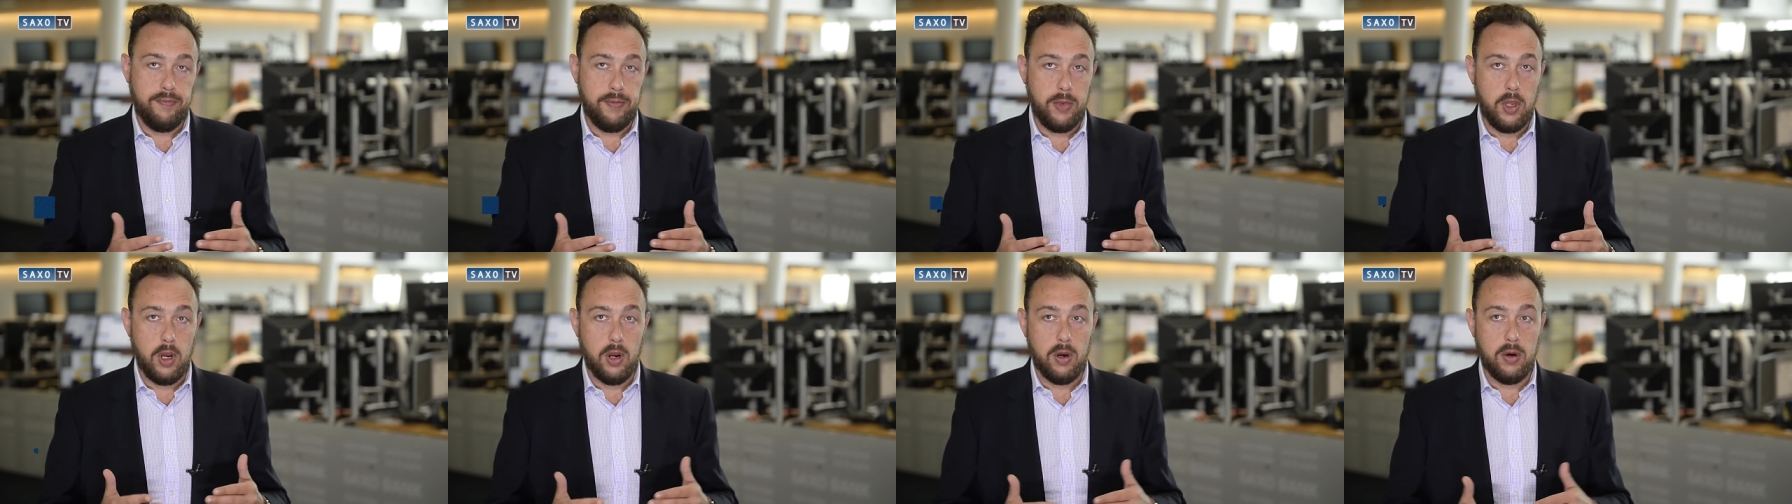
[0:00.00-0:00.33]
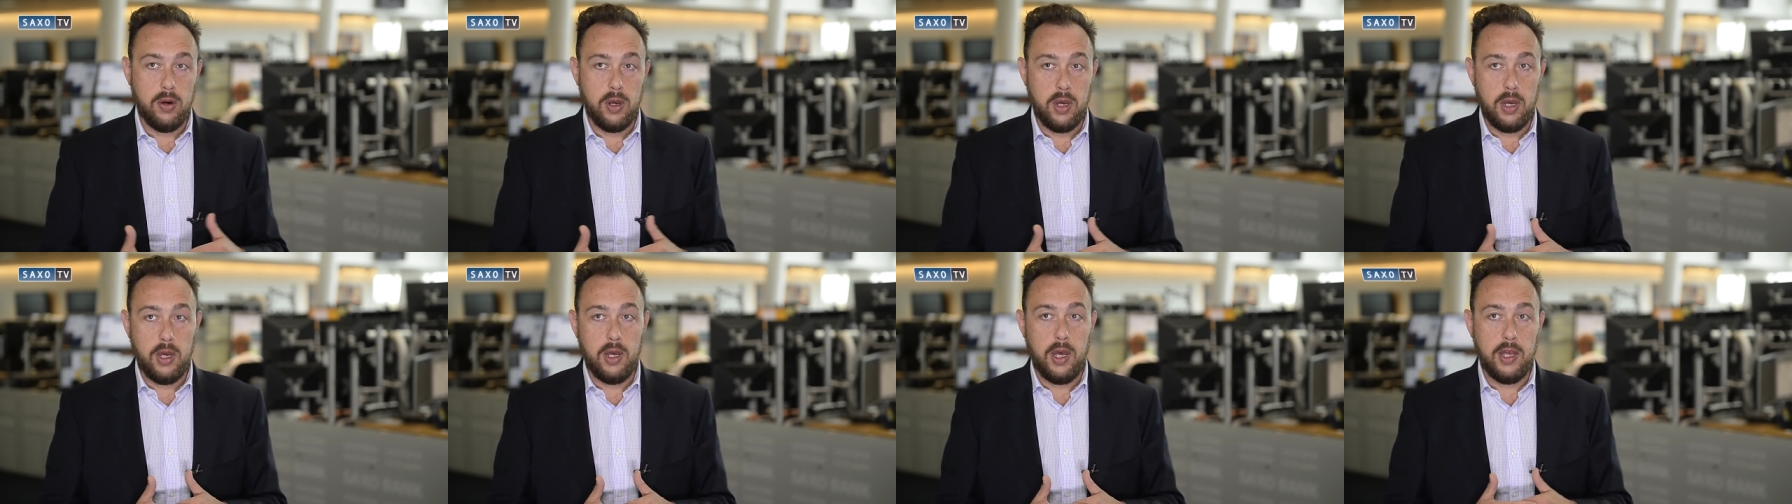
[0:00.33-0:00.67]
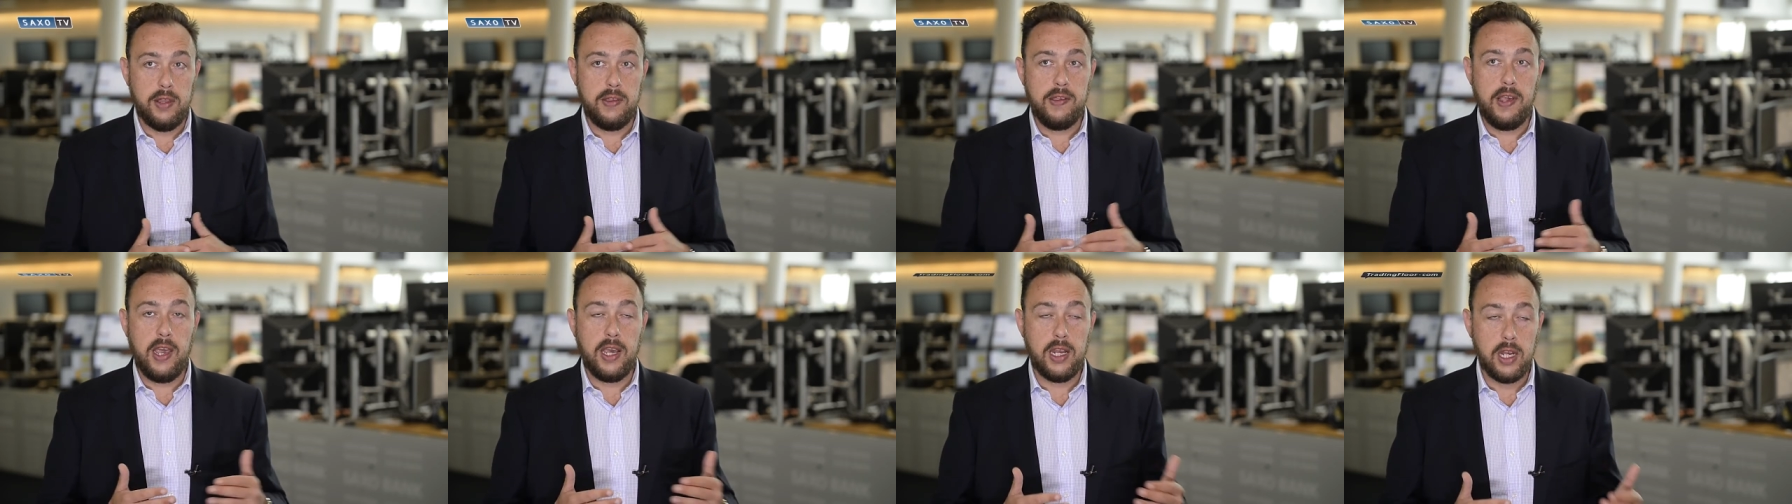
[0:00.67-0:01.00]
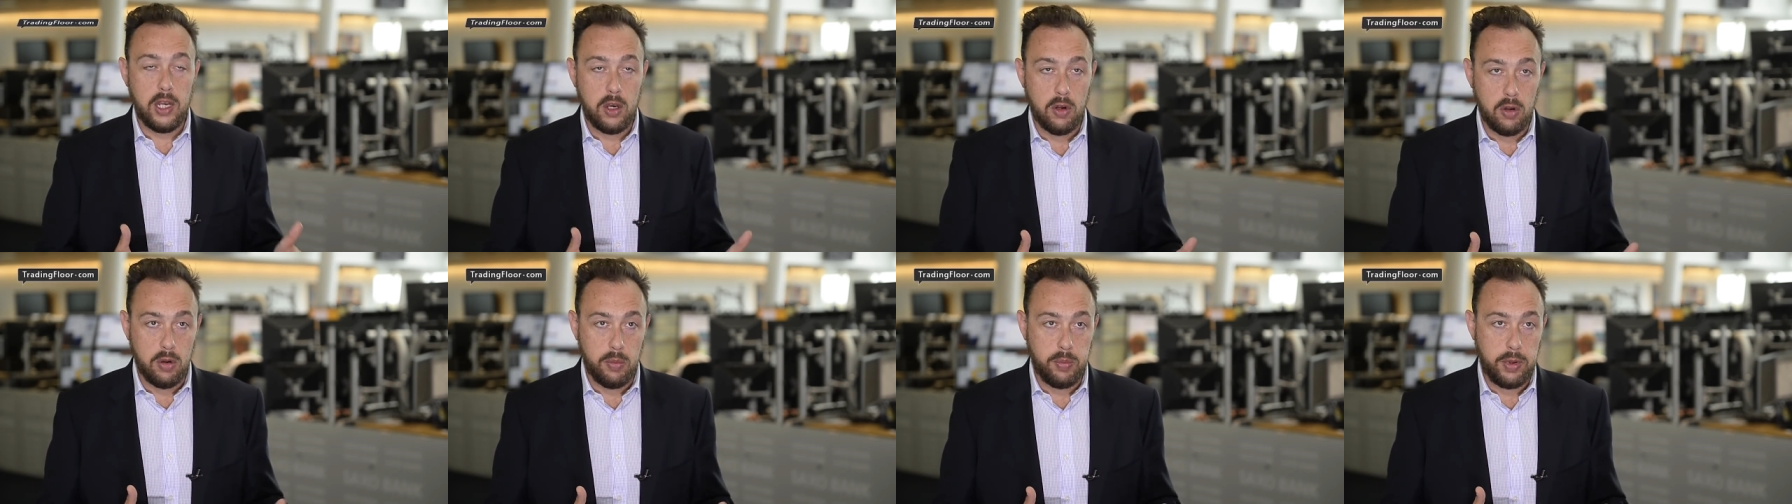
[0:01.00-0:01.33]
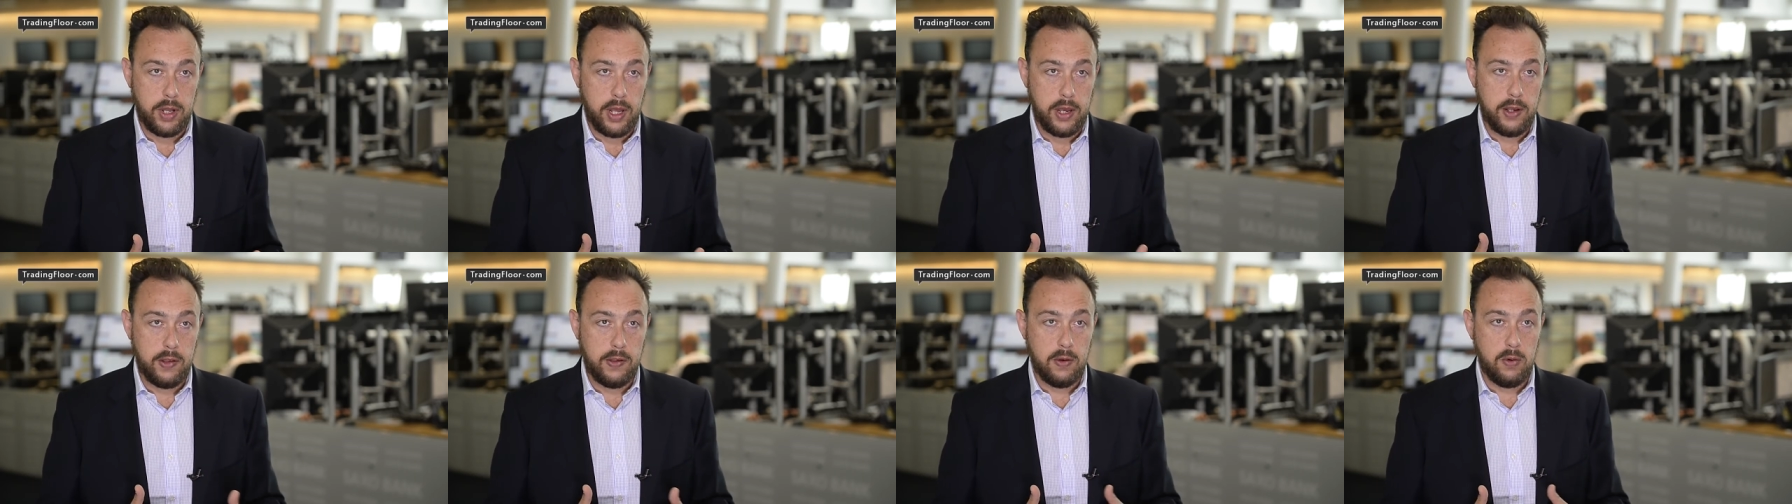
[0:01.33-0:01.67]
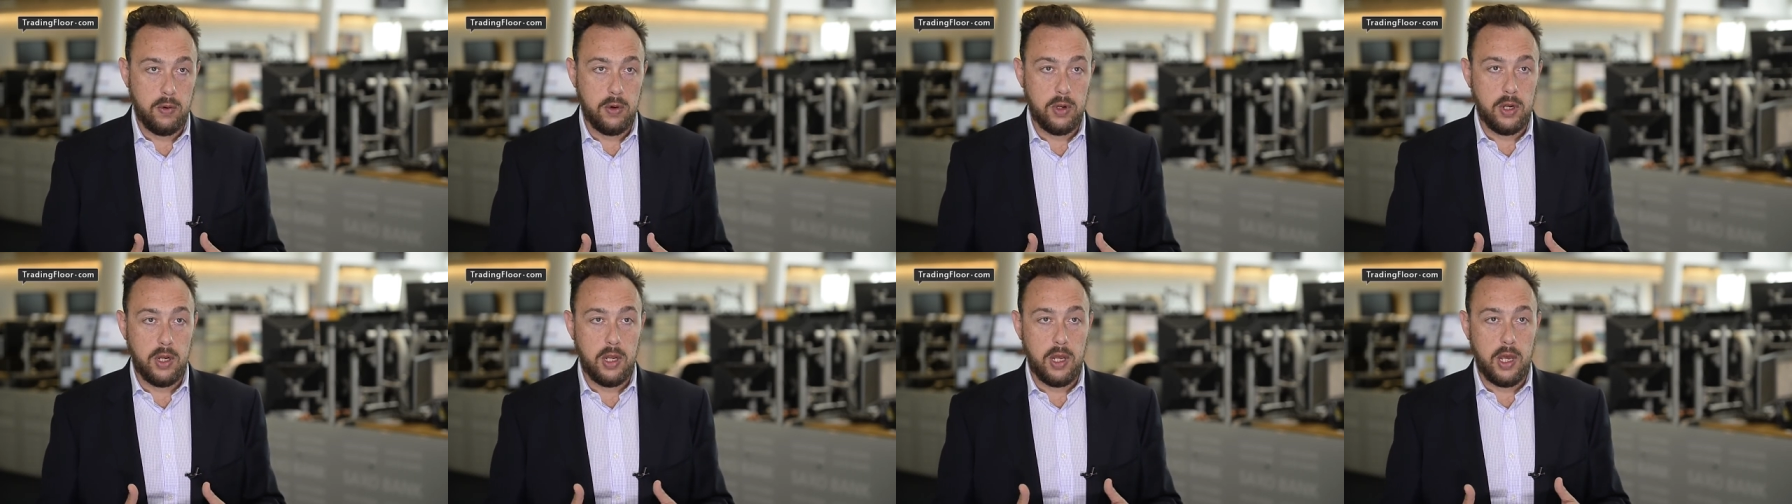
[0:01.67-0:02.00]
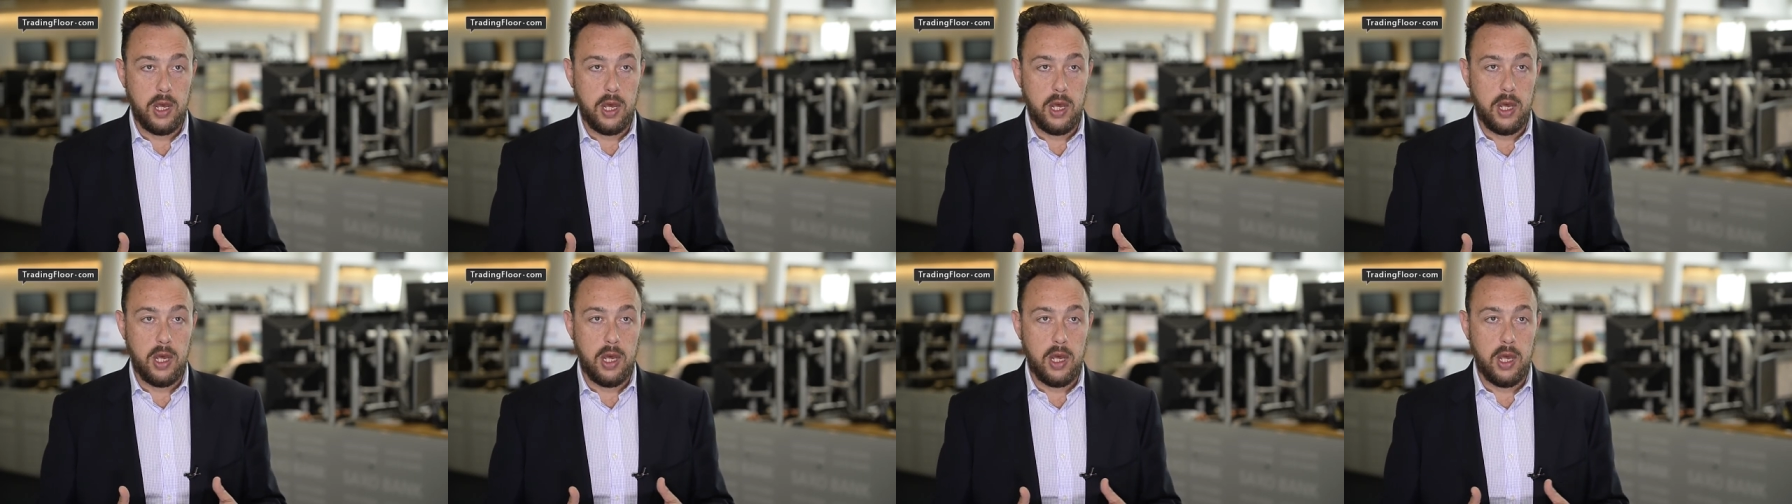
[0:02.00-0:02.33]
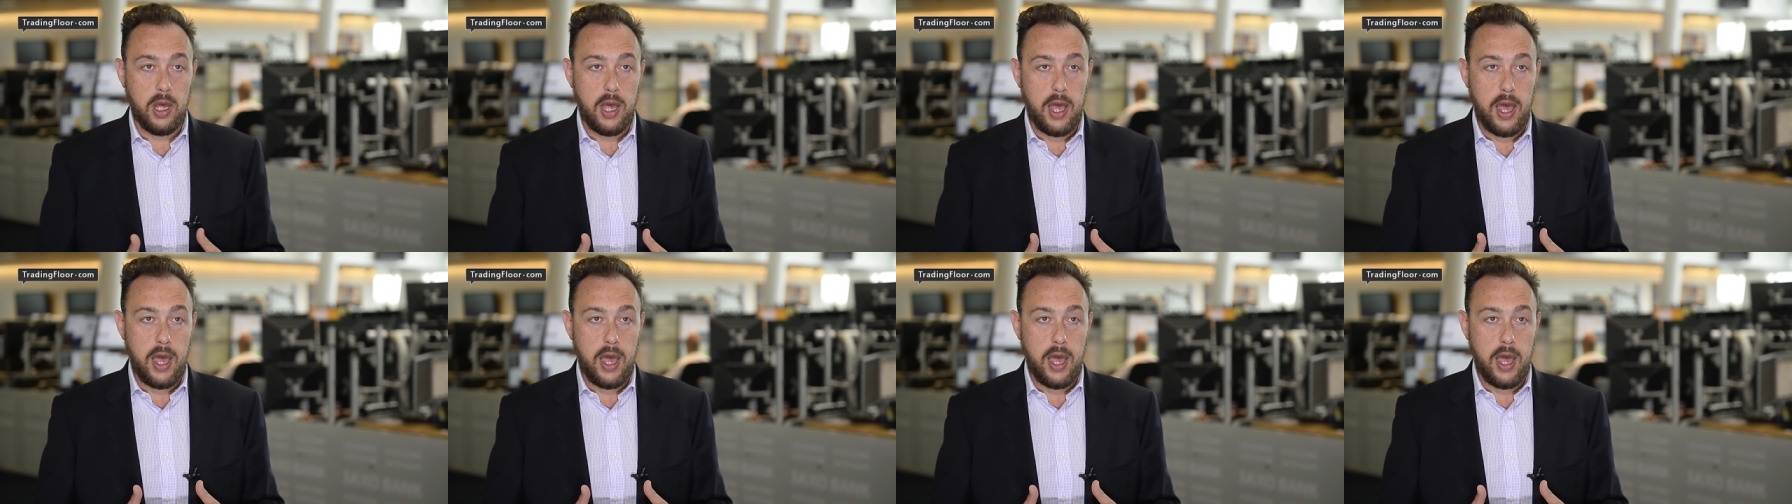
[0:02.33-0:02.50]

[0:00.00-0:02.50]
you know a, technical play to it uh,